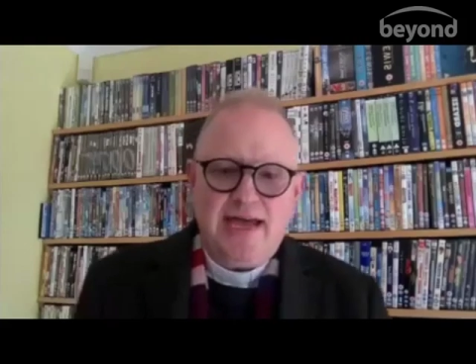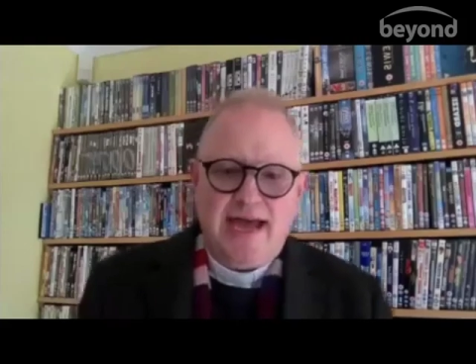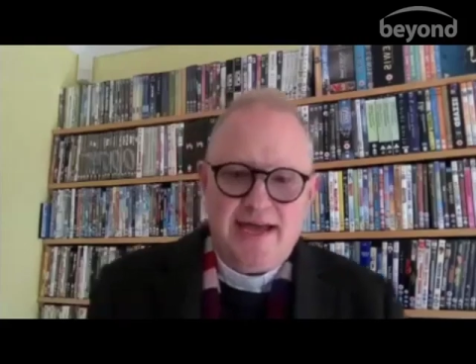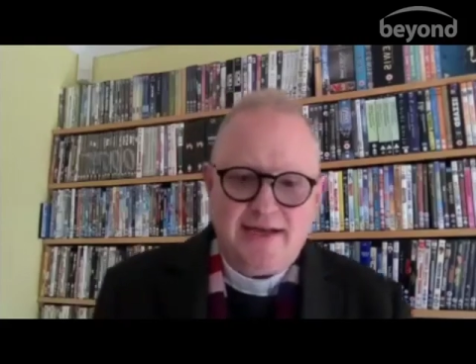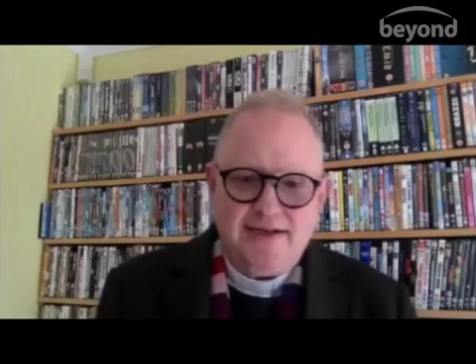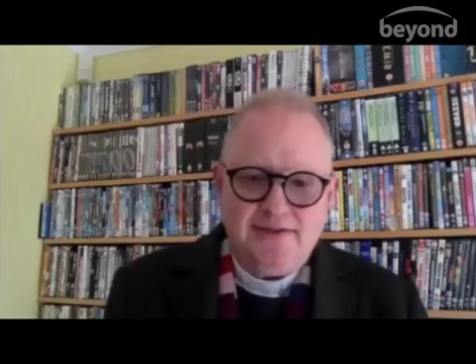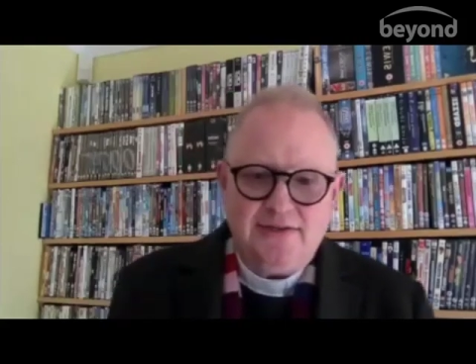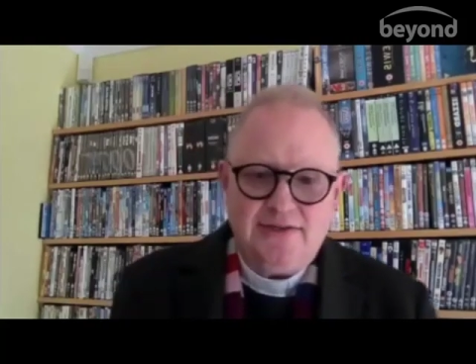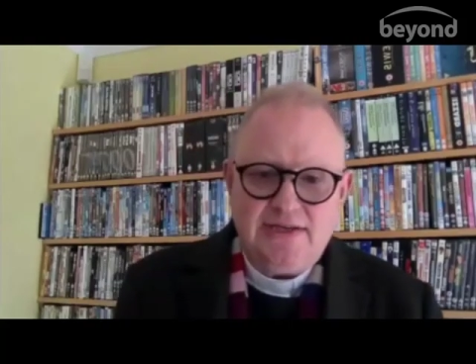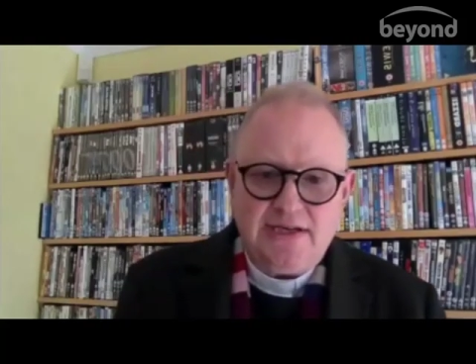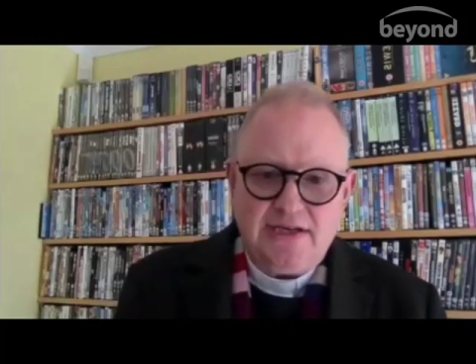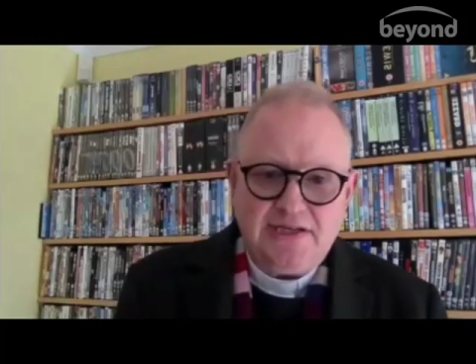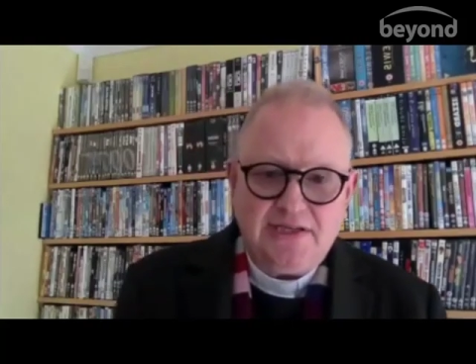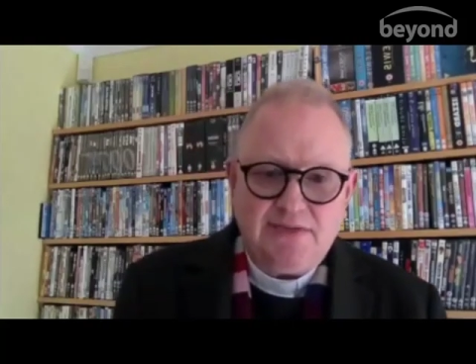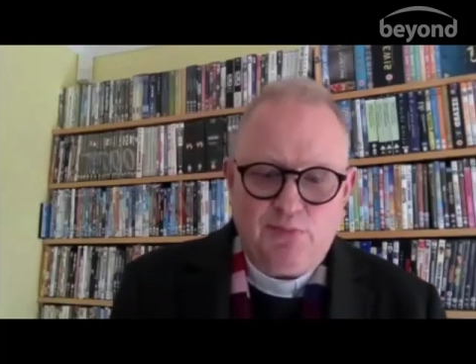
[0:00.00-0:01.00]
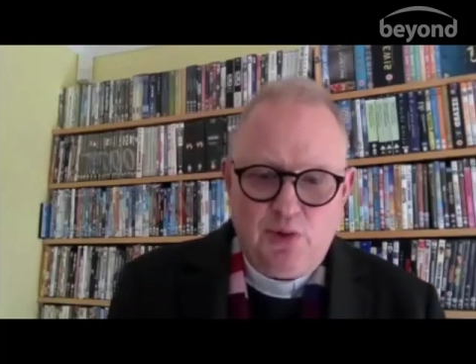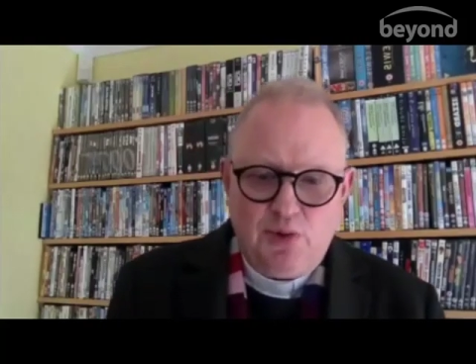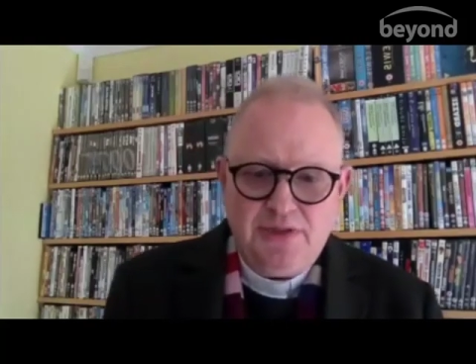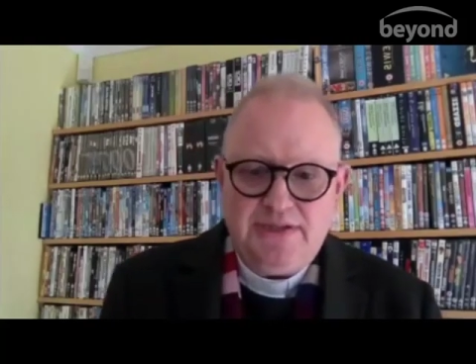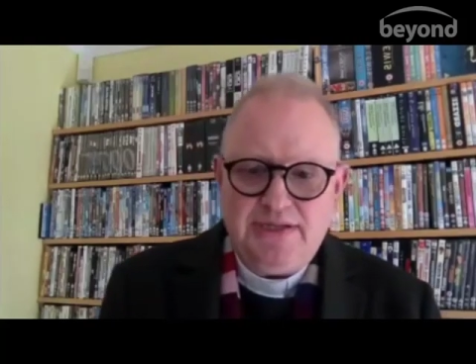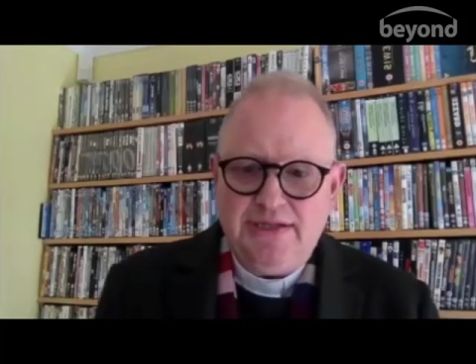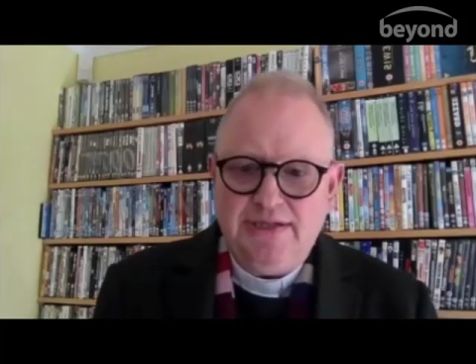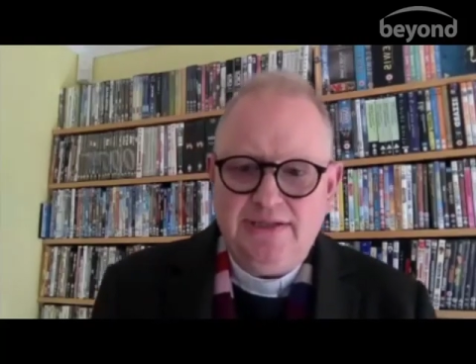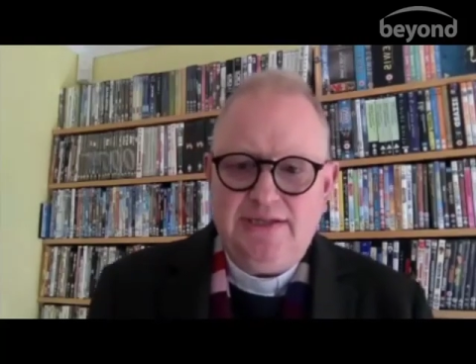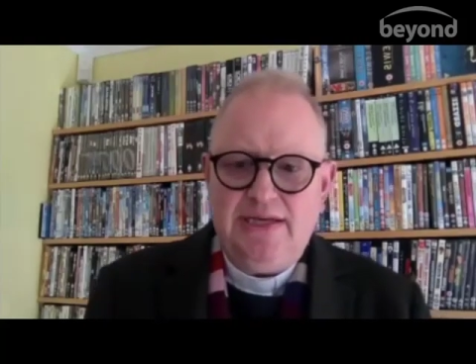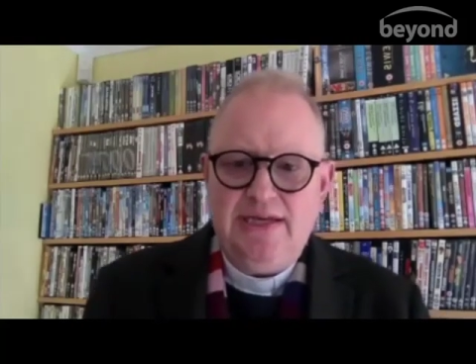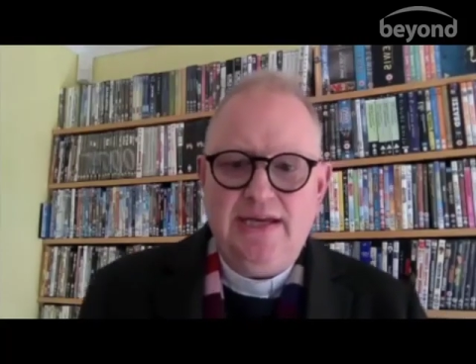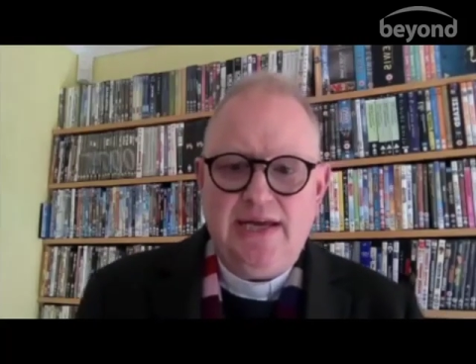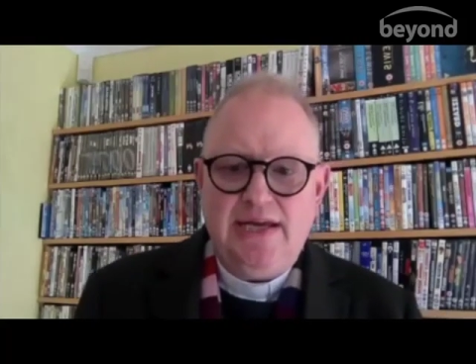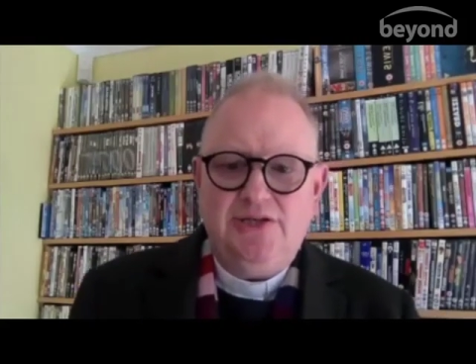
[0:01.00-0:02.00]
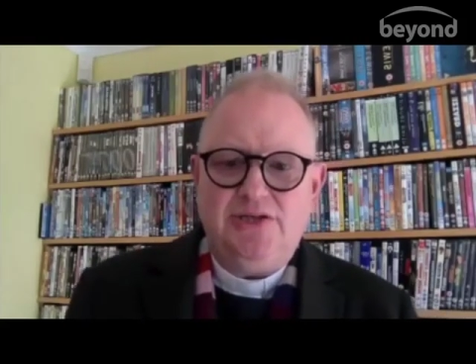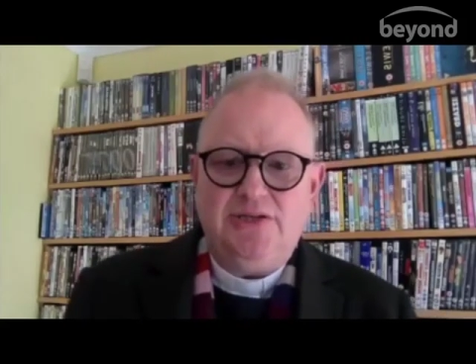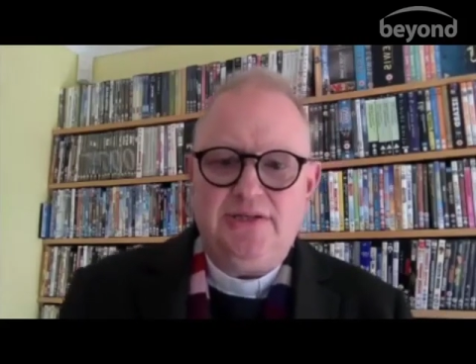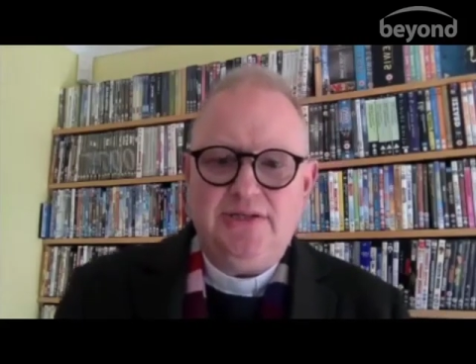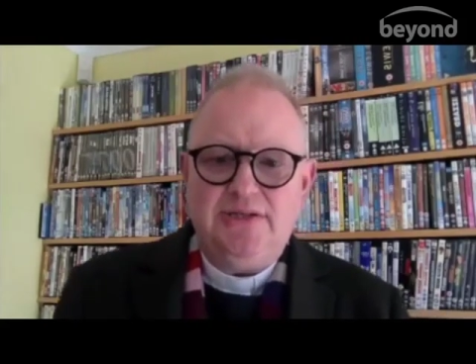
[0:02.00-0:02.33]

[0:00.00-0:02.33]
gangs exploiting teenagers